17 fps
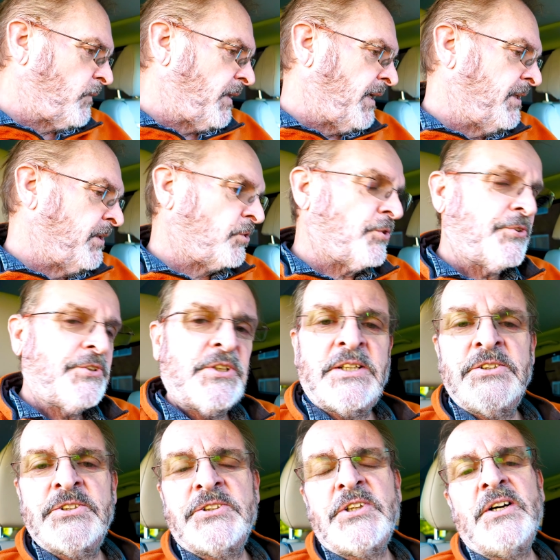and of course you
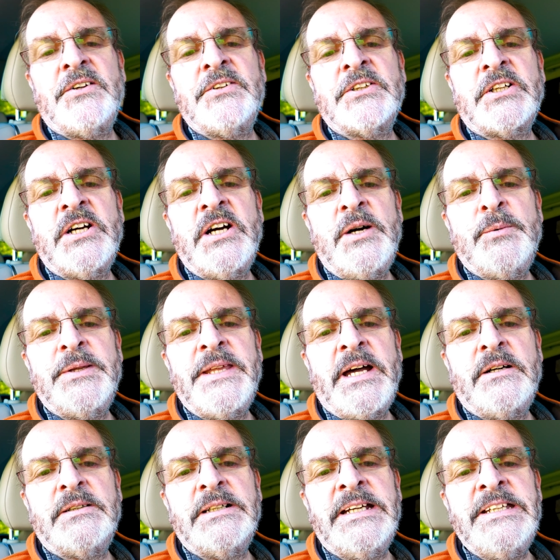can start the car
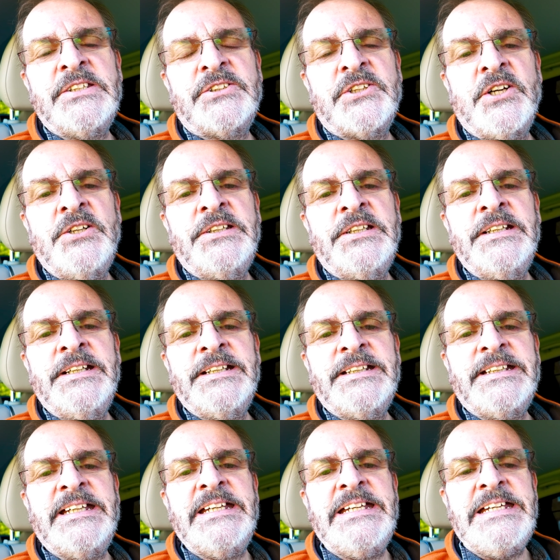without inserting a
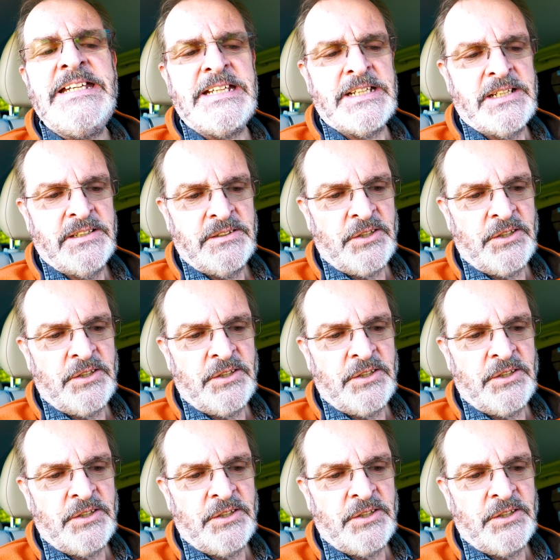key.